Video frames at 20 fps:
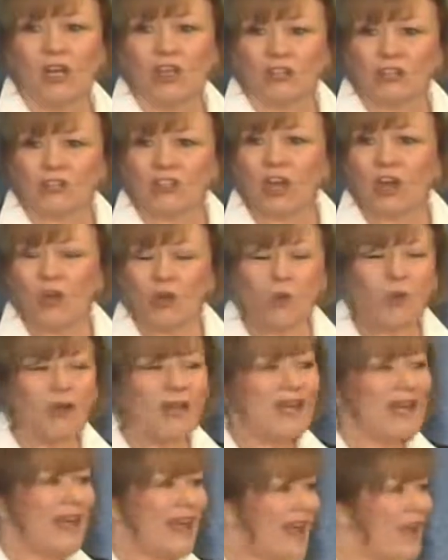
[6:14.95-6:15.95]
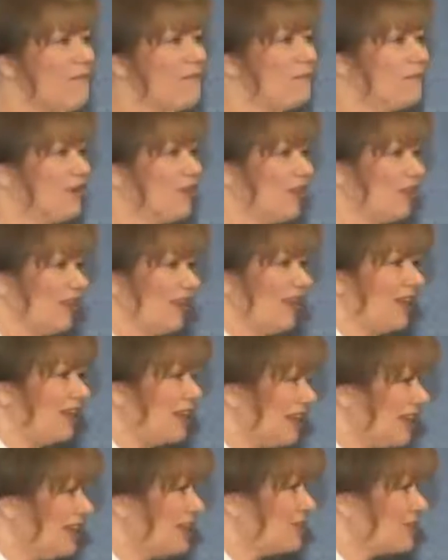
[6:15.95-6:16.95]
so
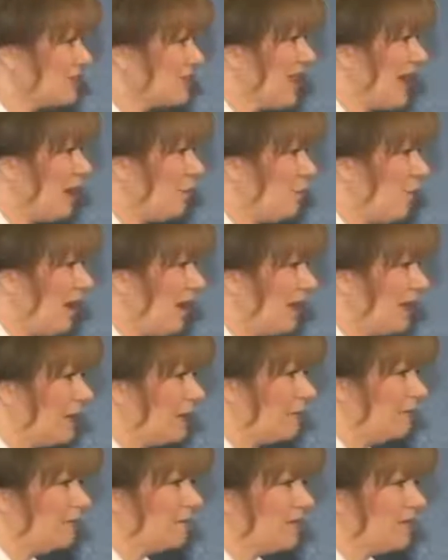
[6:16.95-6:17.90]
everything is that way.